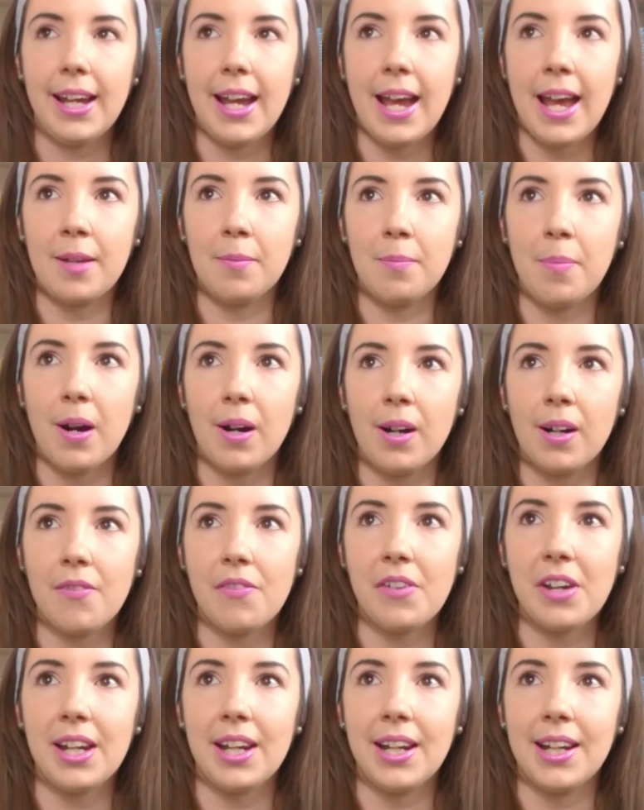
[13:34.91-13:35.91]
and part of
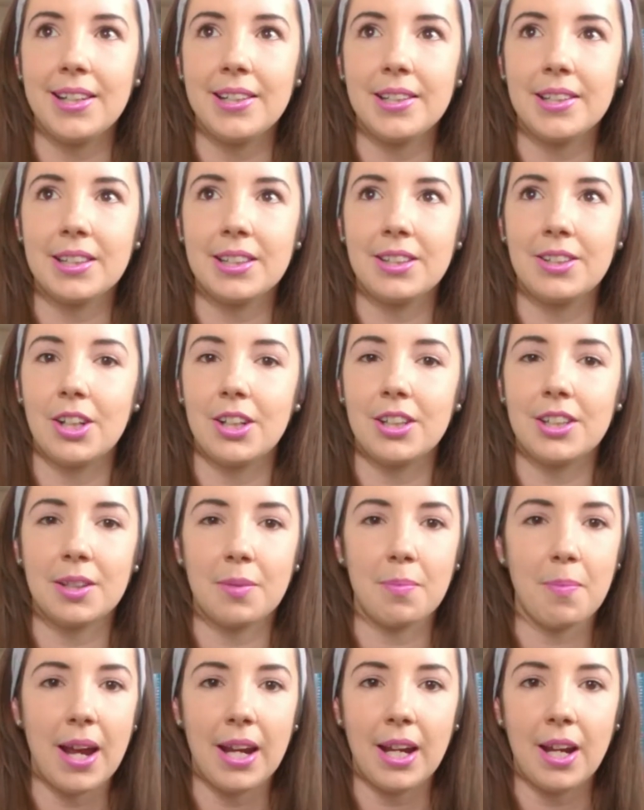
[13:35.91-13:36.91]
it is
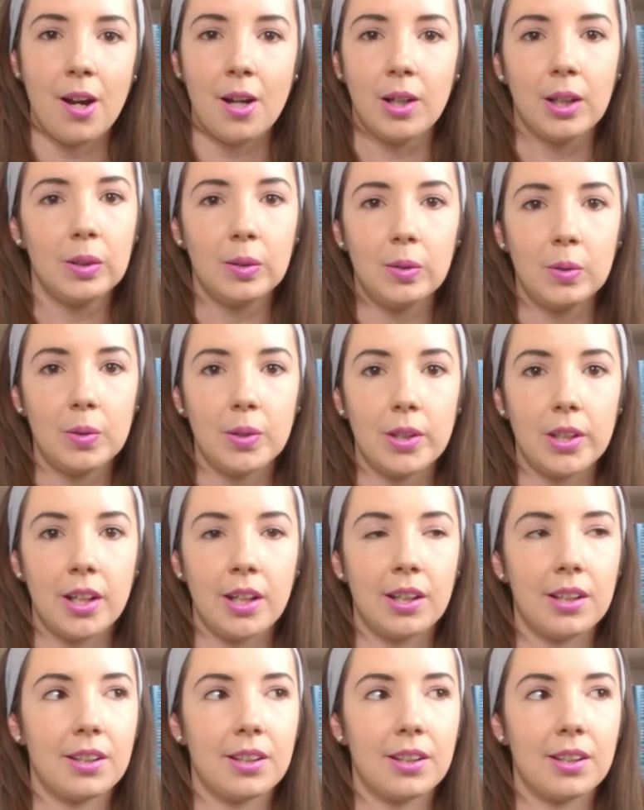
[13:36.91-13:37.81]
just my own